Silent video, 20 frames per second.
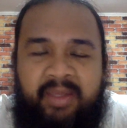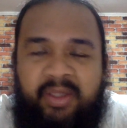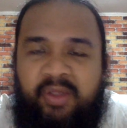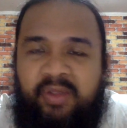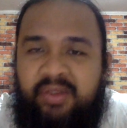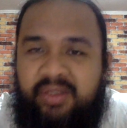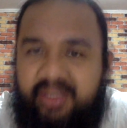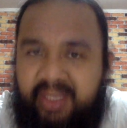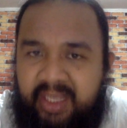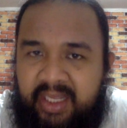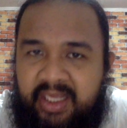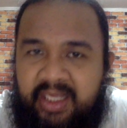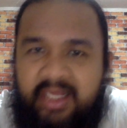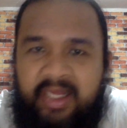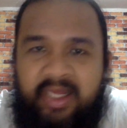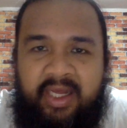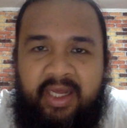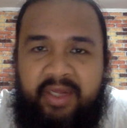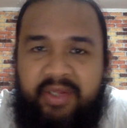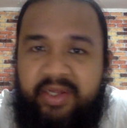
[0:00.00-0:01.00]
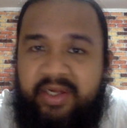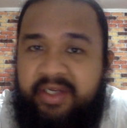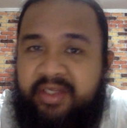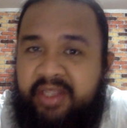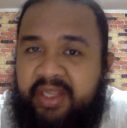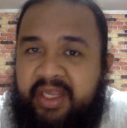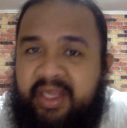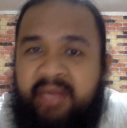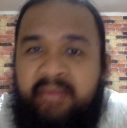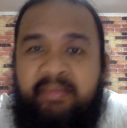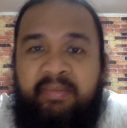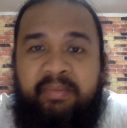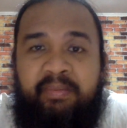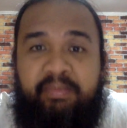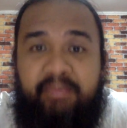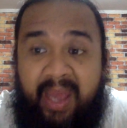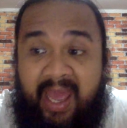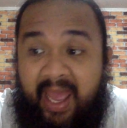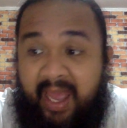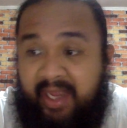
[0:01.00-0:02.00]
to see their team
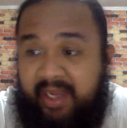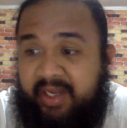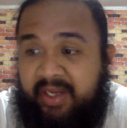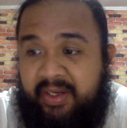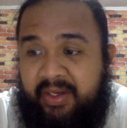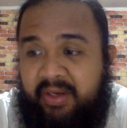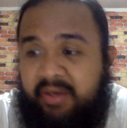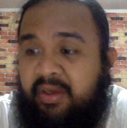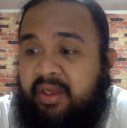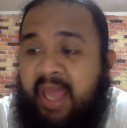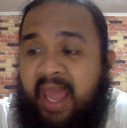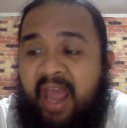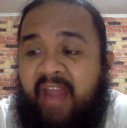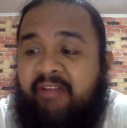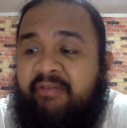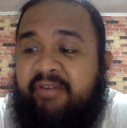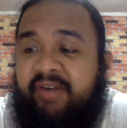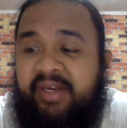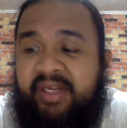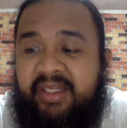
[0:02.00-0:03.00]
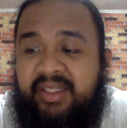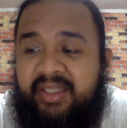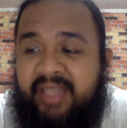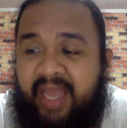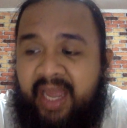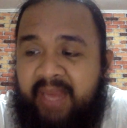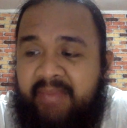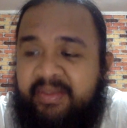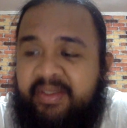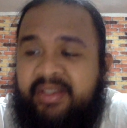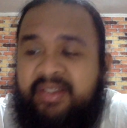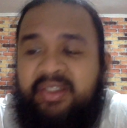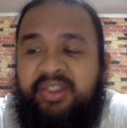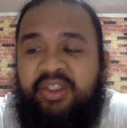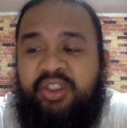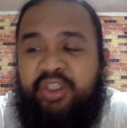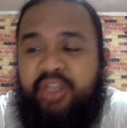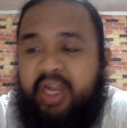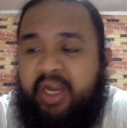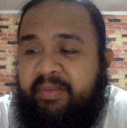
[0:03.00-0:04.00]
back. You know, Anfernee Simons,
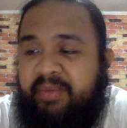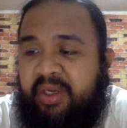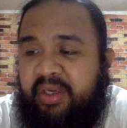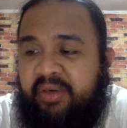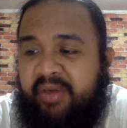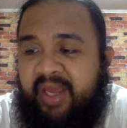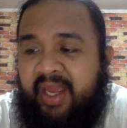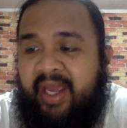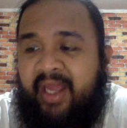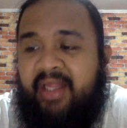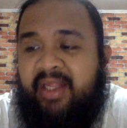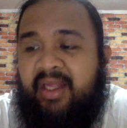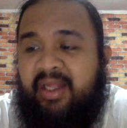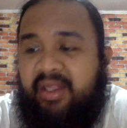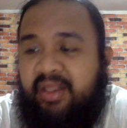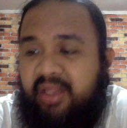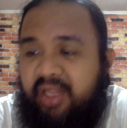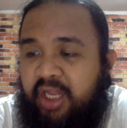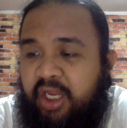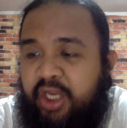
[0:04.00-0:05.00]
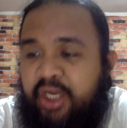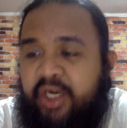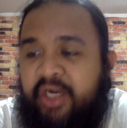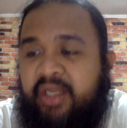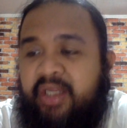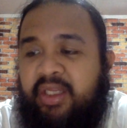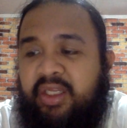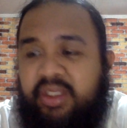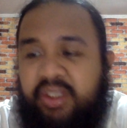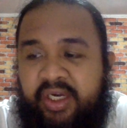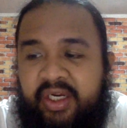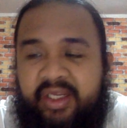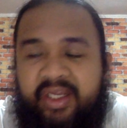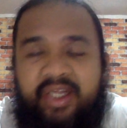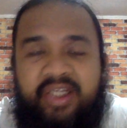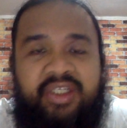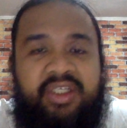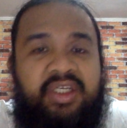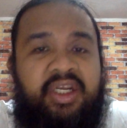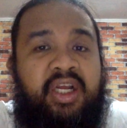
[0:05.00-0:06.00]
Jeremy Grant, Lillard,
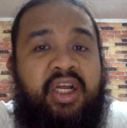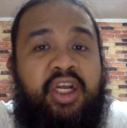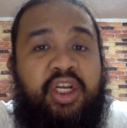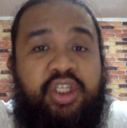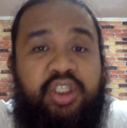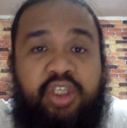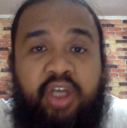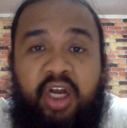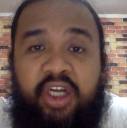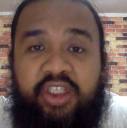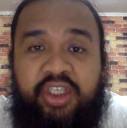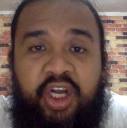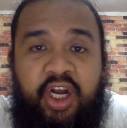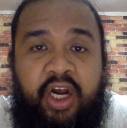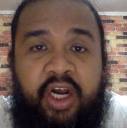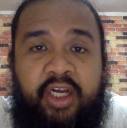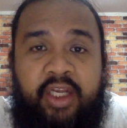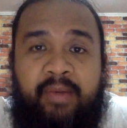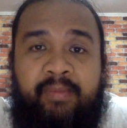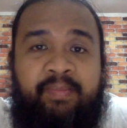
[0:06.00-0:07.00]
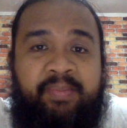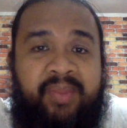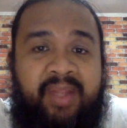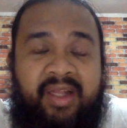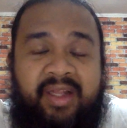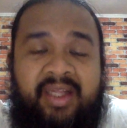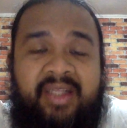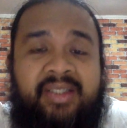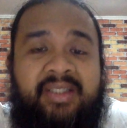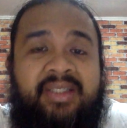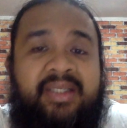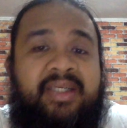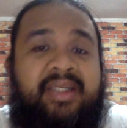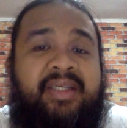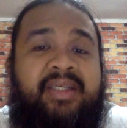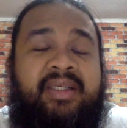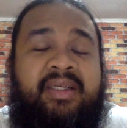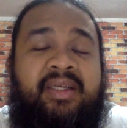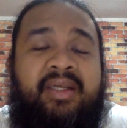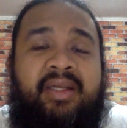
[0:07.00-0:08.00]
Nurkic, Josh Hart. That's
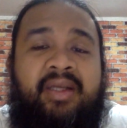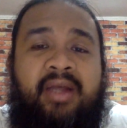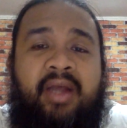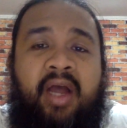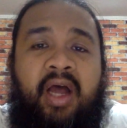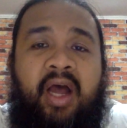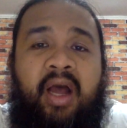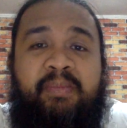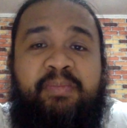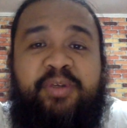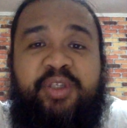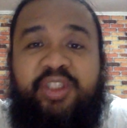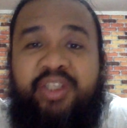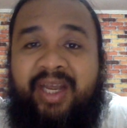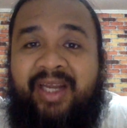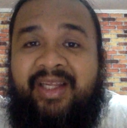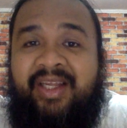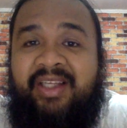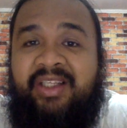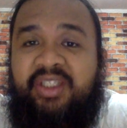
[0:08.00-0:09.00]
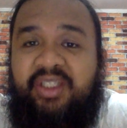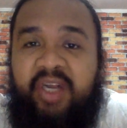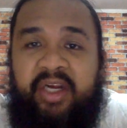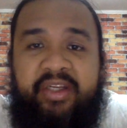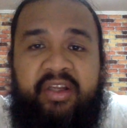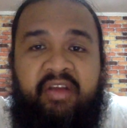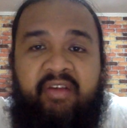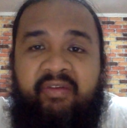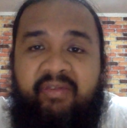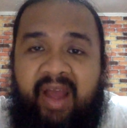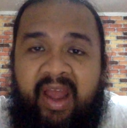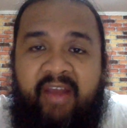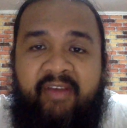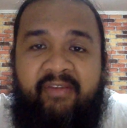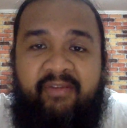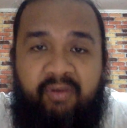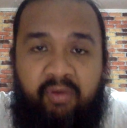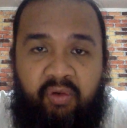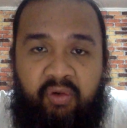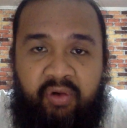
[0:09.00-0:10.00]
the projected starting
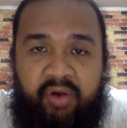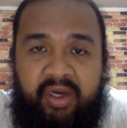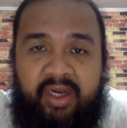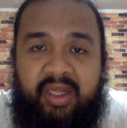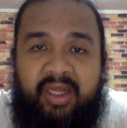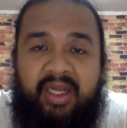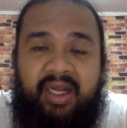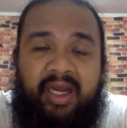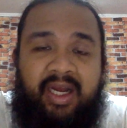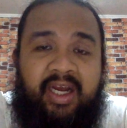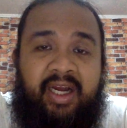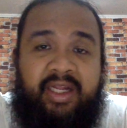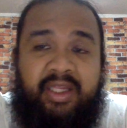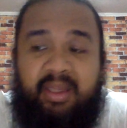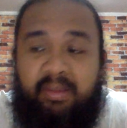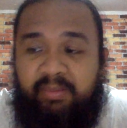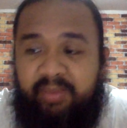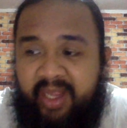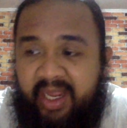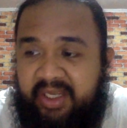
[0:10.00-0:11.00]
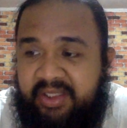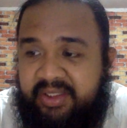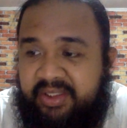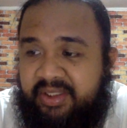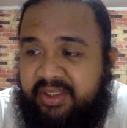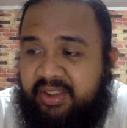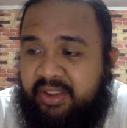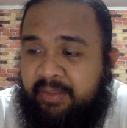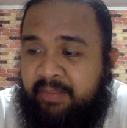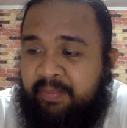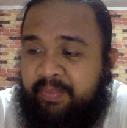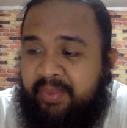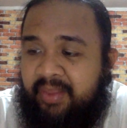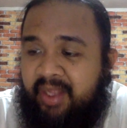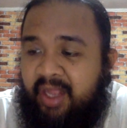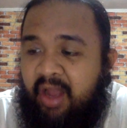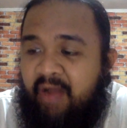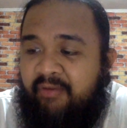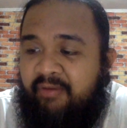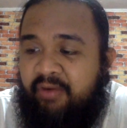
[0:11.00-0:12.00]
five for the Blazers.
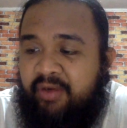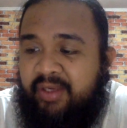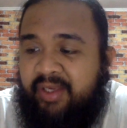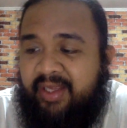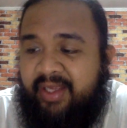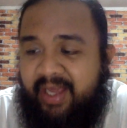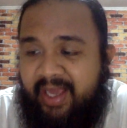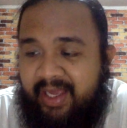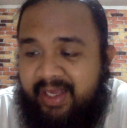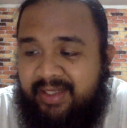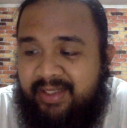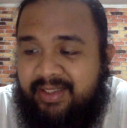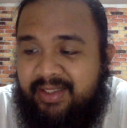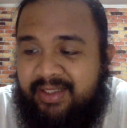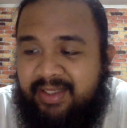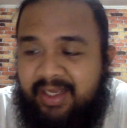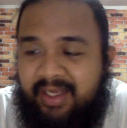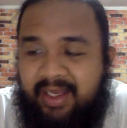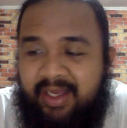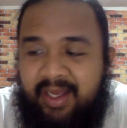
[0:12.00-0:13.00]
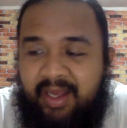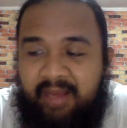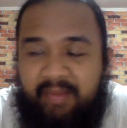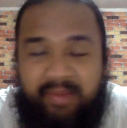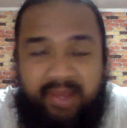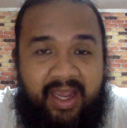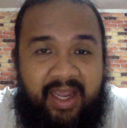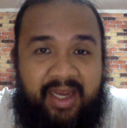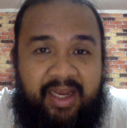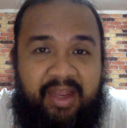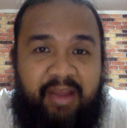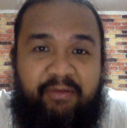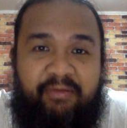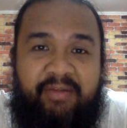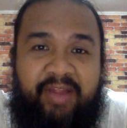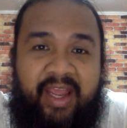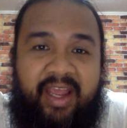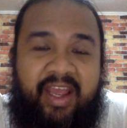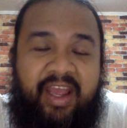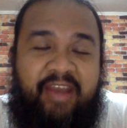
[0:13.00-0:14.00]
Now for the Kings, man, if
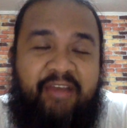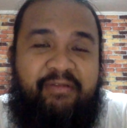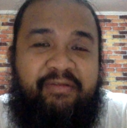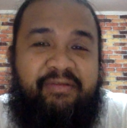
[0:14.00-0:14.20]
the